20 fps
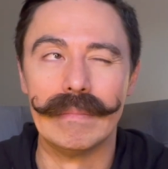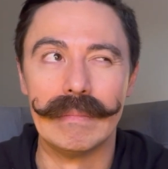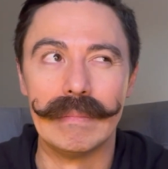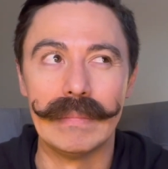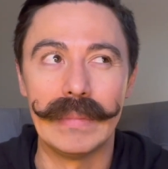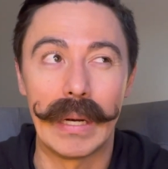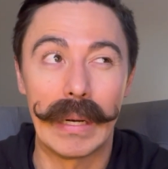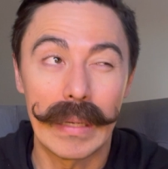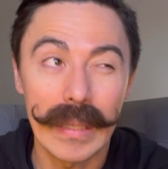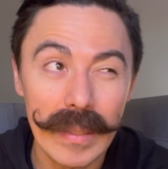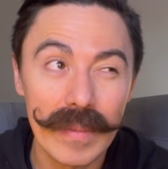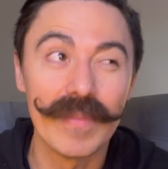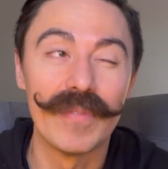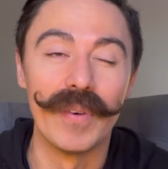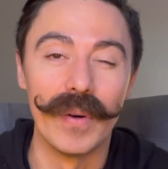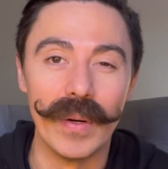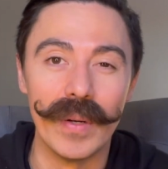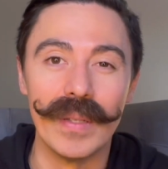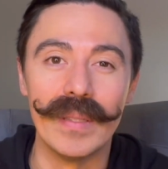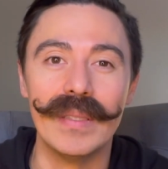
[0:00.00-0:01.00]

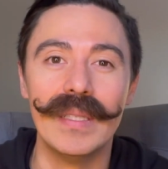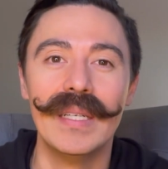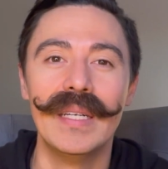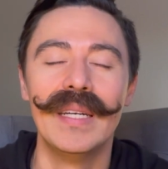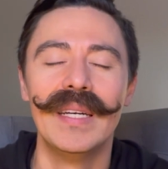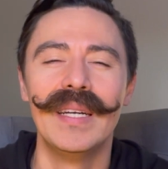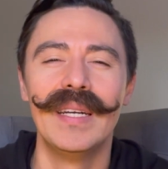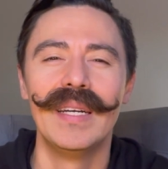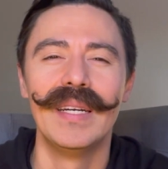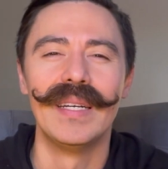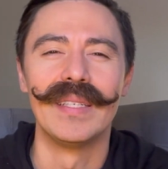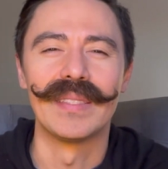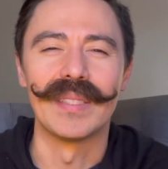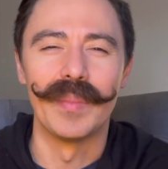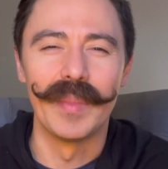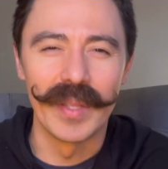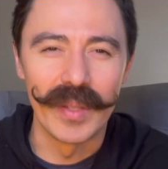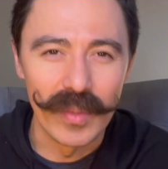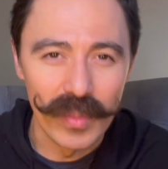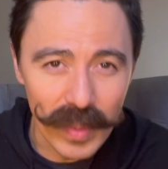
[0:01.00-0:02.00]
harmful
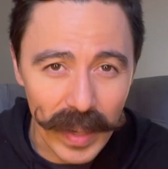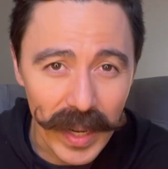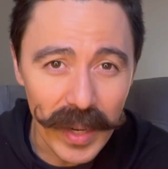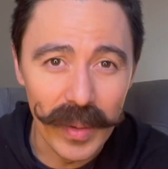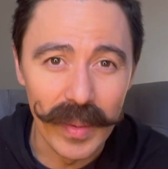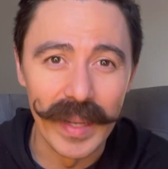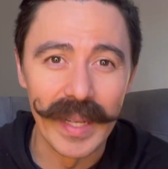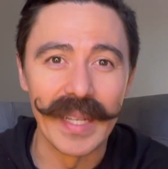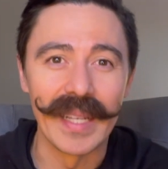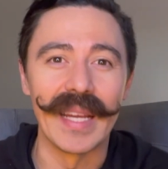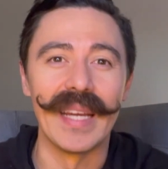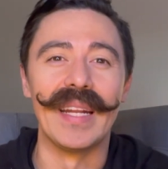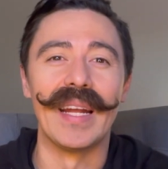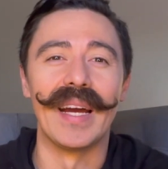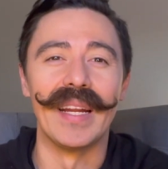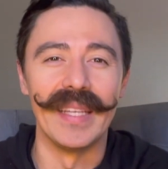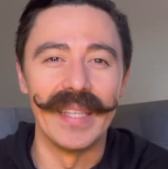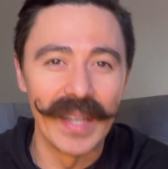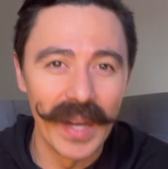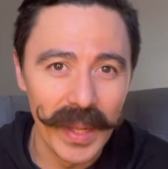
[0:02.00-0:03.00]
some of the rhetoric and
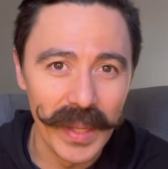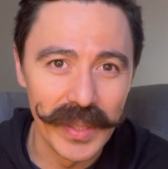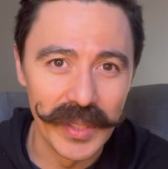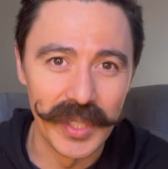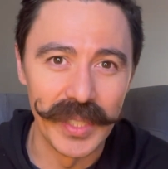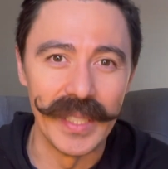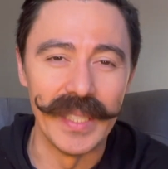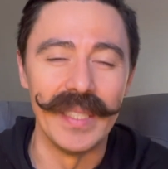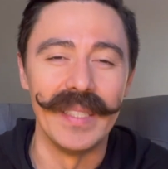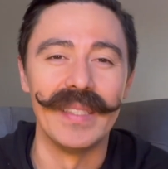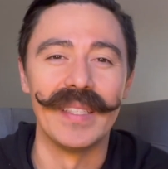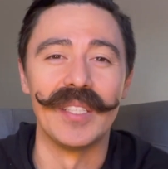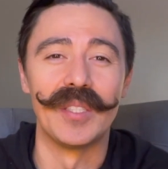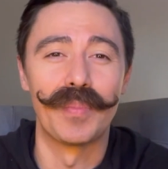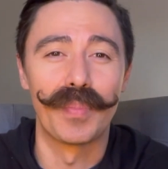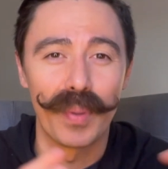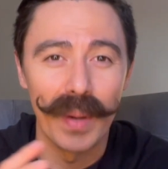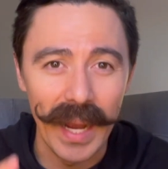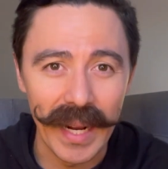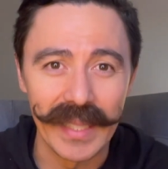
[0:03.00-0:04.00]
ideology that's
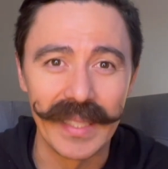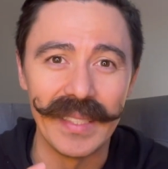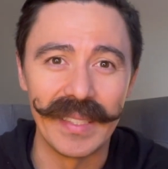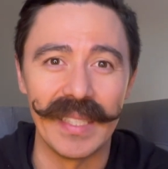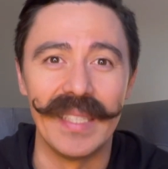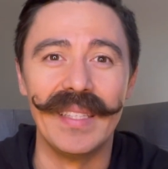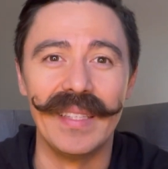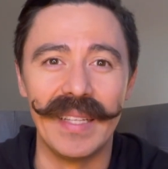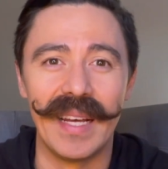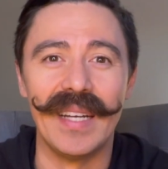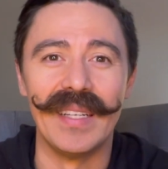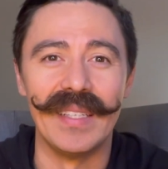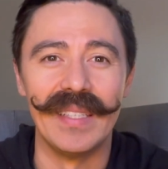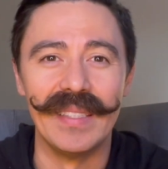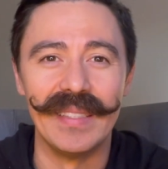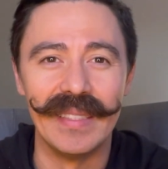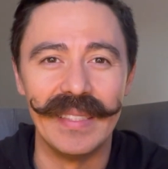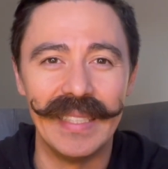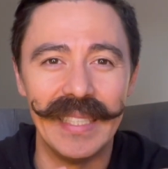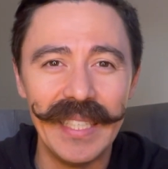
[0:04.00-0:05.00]
practiced in that
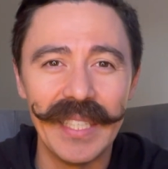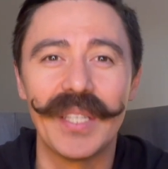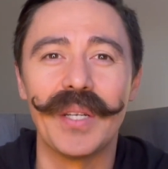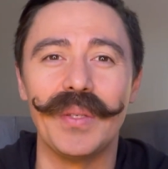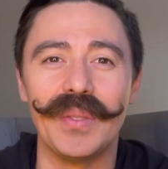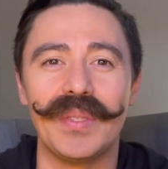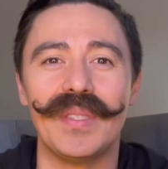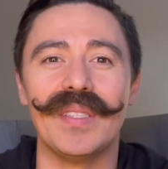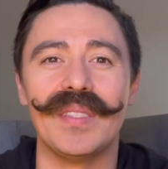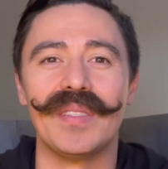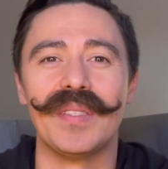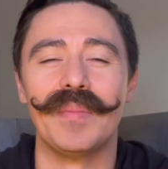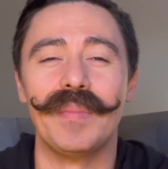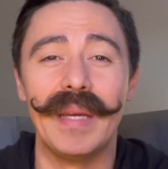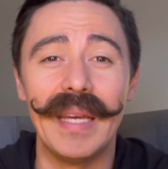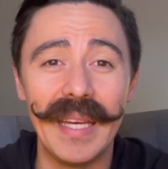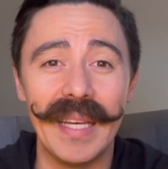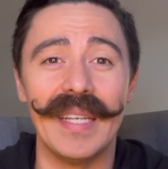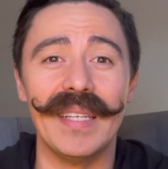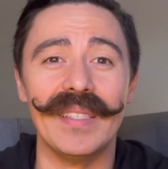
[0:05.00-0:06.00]
ecosystem
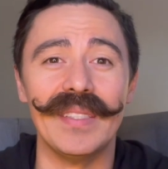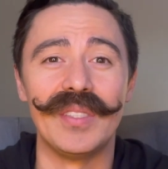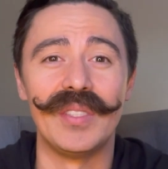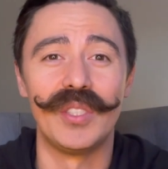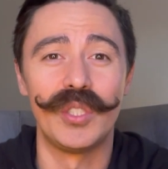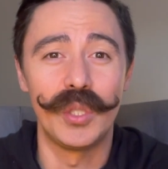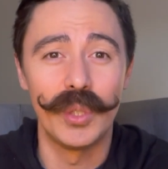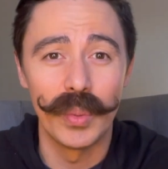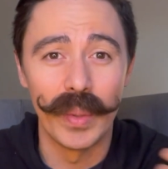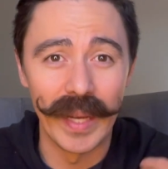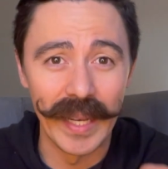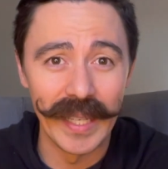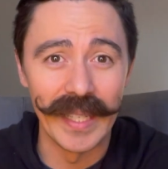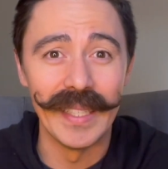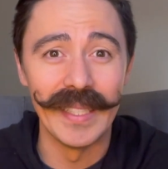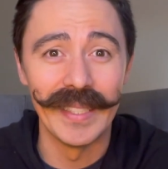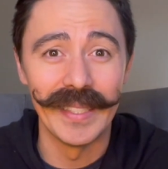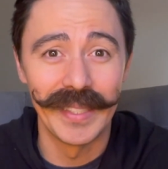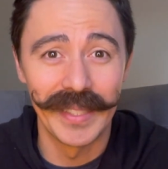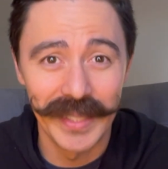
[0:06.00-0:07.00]
is to
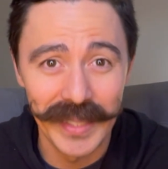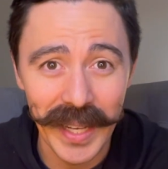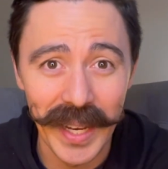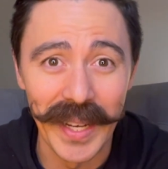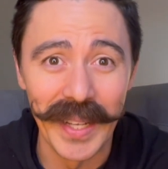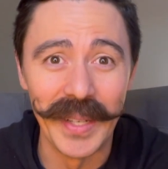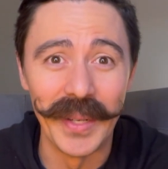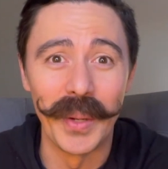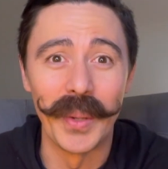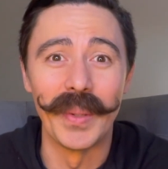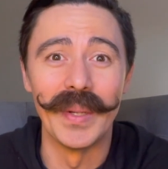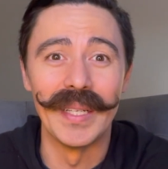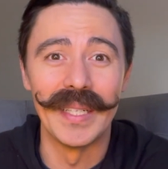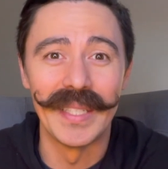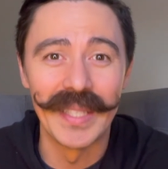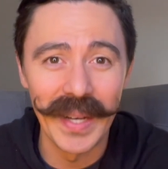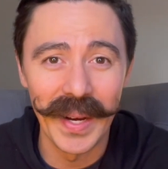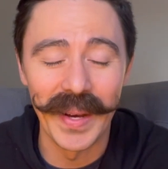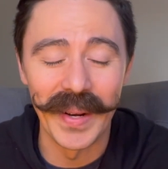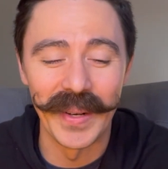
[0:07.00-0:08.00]
a son or a
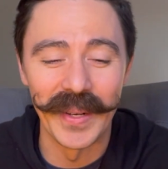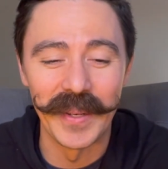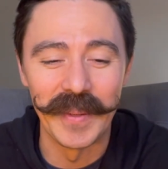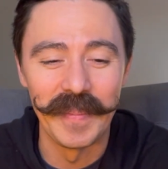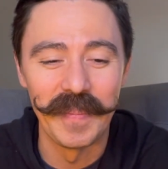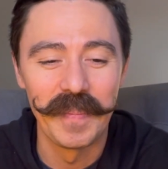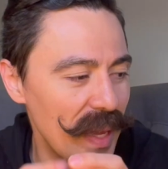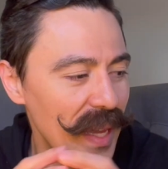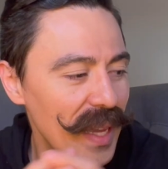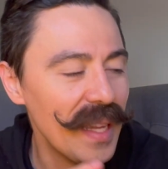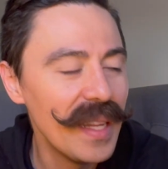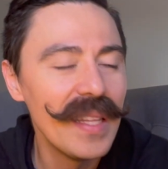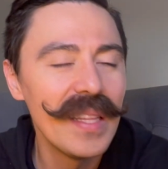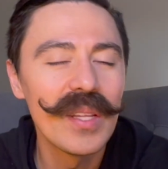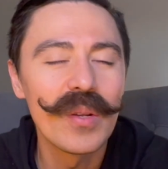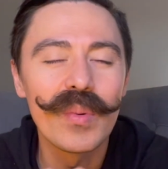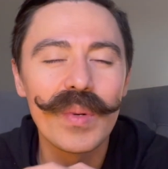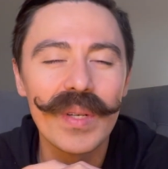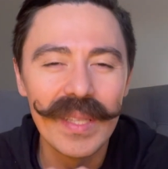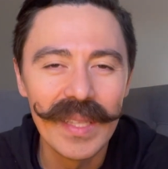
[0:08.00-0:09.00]
daughter. In
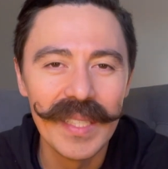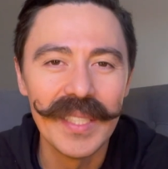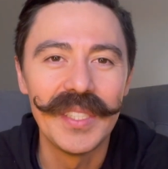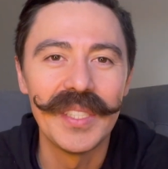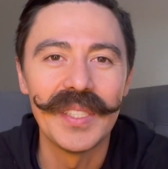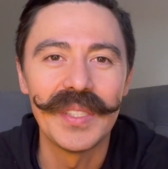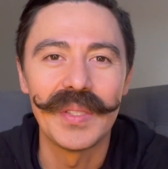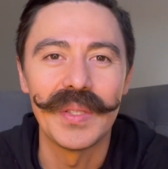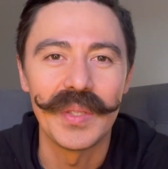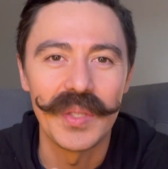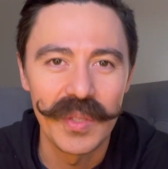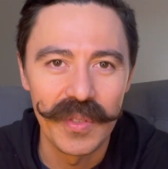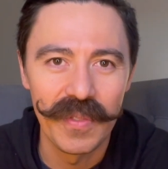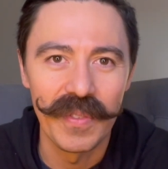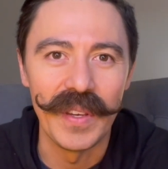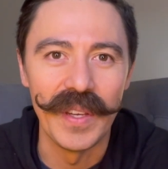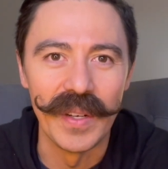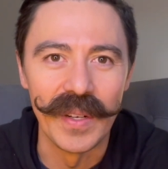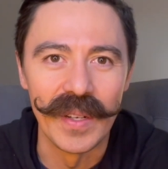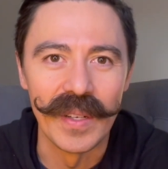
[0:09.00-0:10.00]
the religious
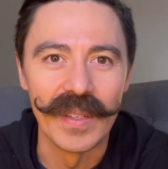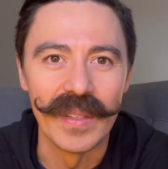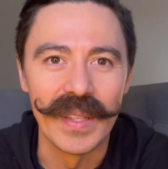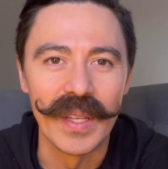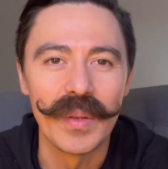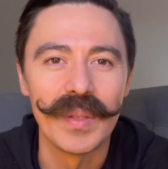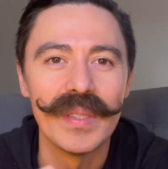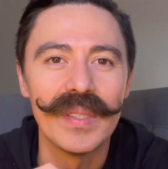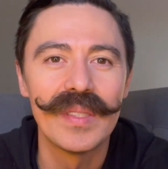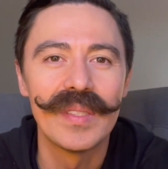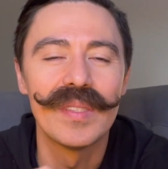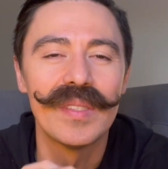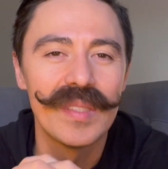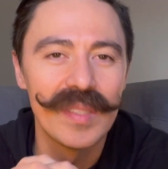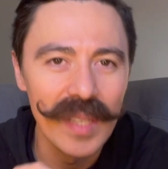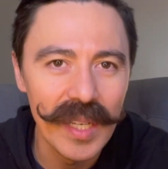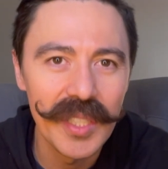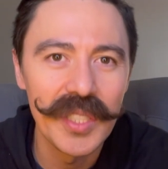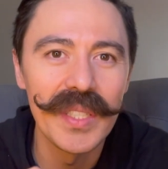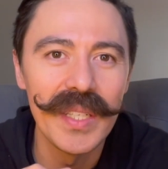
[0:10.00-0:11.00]
sphere, there is
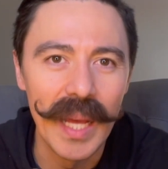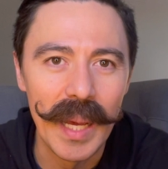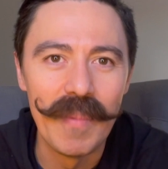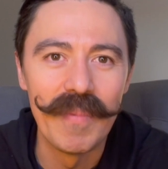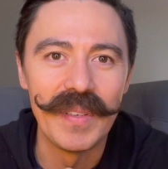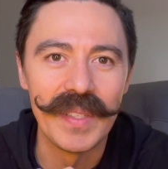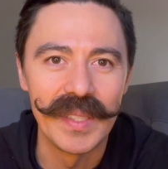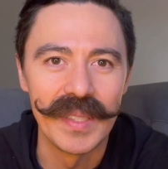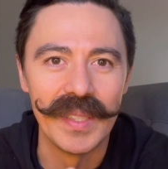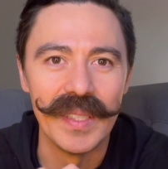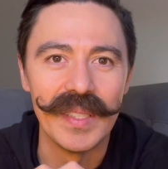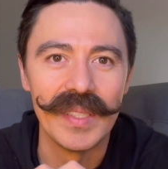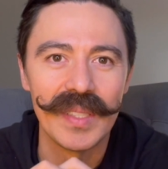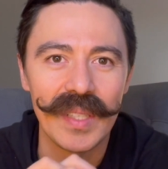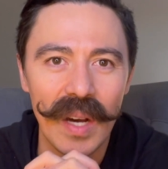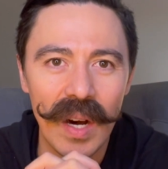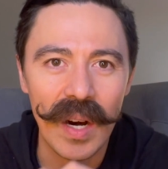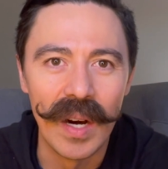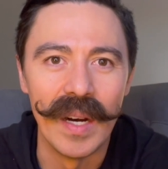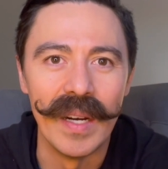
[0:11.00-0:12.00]
such an emphasis
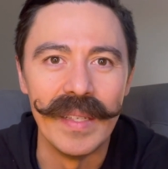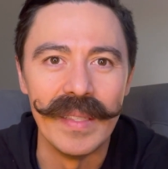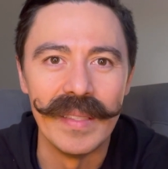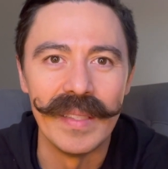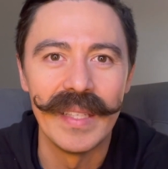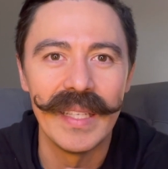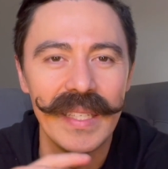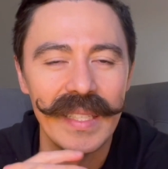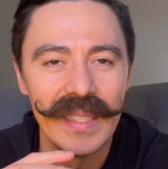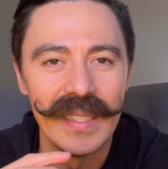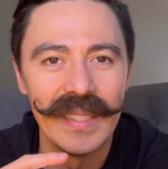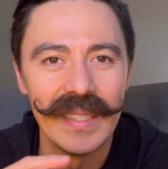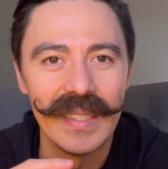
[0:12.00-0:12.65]
on the